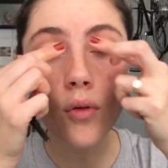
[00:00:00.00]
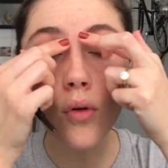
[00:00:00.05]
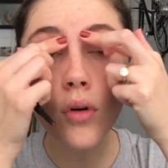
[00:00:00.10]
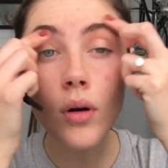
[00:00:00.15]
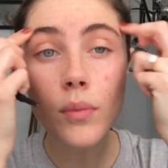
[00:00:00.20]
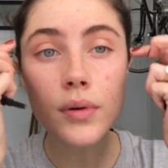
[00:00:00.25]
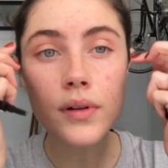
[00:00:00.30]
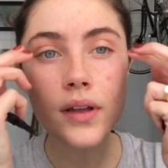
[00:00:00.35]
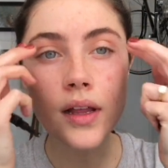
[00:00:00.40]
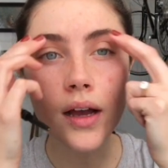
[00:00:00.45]

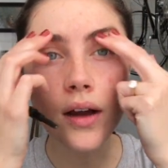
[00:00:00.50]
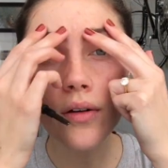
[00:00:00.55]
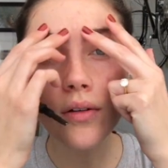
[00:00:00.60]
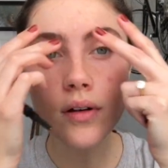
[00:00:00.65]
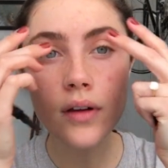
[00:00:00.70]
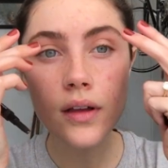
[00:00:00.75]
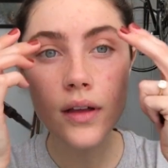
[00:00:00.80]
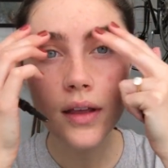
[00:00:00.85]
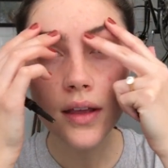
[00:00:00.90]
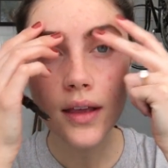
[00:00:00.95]
or below.
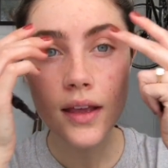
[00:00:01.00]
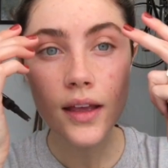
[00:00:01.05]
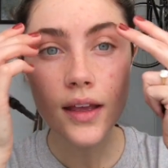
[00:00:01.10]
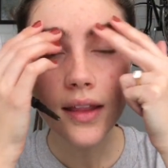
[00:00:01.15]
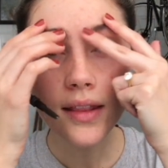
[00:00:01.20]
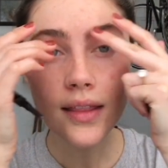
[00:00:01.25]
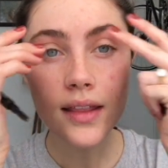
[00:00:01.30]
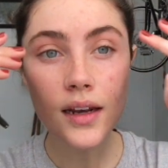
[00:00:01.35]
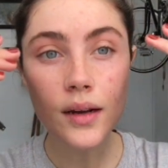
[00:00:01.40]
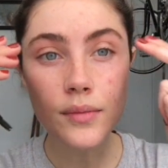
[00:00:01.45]

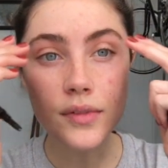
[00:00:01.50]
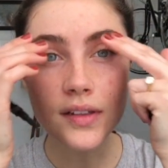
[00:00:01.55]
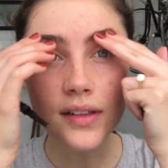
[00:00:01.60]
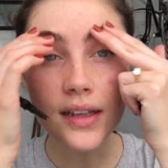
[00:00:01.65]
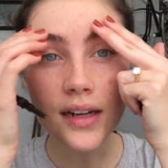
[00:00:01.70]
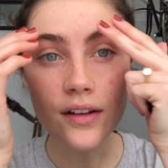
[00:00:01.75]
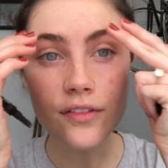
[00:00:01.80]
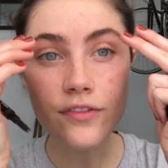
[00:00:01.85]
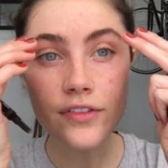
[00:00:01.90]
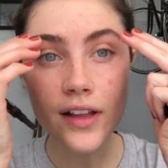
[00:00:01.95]
Then I'm just going to